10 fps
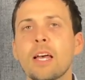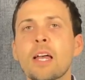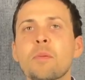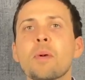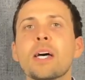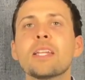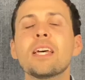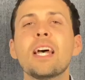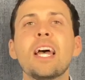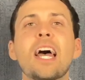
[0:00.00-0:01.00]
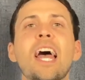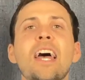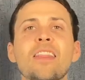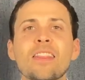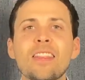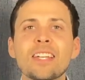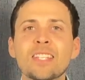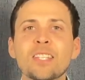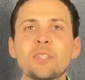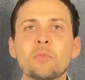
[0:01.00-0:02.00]
Amen. And
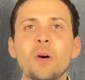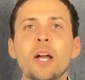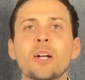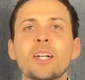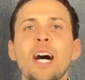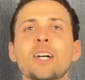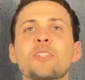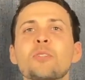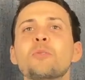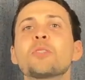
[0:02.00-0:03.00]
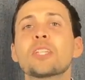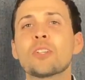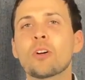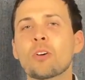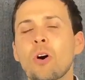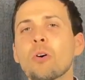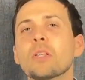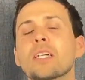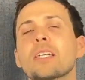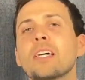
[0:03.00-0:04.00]
this is where God's use is our
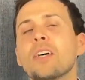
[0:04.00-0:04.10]
calling.